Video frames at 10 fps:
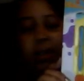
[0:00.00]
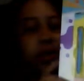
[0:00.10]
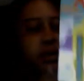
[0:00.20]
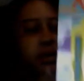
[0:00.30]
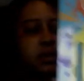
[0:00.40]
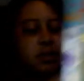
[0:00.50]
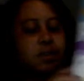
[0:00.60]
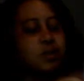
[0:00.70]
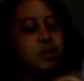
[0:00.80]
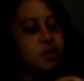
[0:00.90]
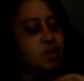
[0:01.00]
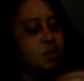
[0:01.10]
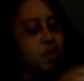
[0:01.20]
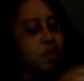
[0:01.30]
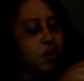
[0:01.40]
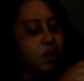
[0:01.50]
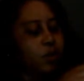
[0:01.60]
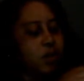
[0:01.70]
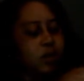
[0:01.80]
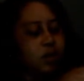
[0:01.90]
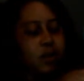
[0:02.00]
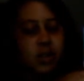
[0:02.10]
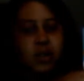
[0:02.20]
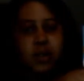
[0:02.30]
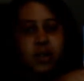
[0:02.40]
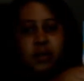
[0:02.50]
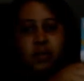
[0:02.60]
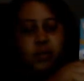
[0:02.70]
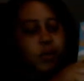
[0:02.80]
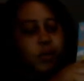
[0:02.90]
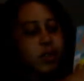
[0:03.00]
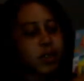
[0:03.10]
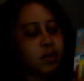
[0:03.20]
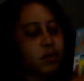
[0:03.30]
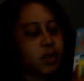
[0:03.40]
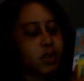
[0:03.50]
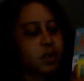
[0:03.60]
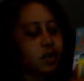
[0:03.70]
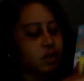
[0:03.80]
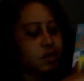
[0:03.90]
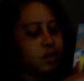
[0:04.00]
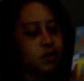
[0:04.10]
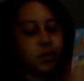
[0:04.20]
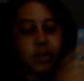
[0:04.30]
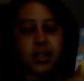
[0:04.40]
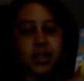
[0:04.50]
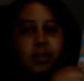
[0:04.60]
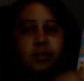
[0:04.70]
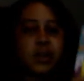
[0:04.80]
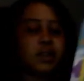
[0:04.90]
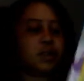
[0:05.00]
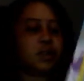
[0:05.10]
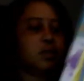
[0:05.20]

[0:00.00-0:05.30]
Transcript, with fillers: uh, you can see where I've been playing with it um, you can erase it or